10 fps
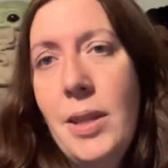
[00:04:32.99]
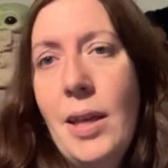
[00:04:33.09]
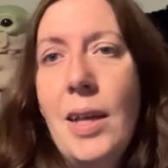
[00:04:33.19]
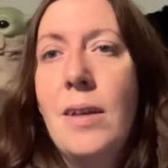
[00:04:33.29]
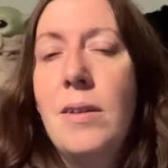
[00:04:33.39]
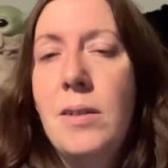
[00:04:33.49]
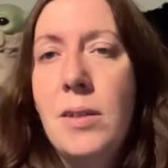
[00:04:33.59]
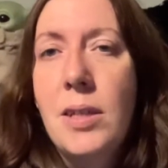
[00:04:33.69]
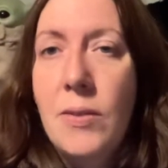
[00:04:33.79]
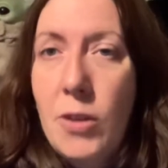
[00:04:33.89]
they can
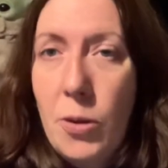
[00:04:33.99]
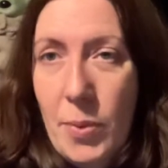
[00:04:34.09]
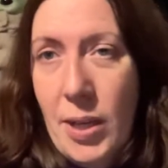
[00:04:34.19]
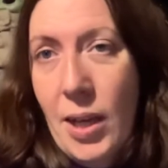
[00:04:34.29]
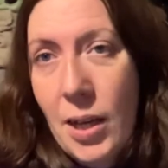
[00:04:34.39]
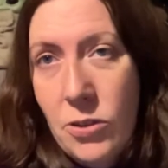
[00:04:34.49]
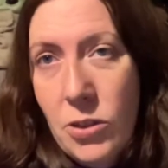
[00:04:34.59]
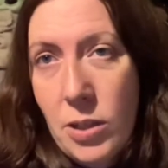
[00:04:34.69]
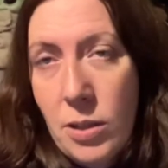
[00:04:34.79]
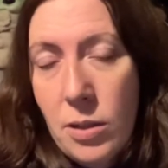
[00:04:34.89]
give you
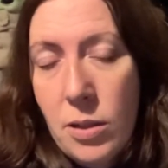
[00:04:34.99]
medication.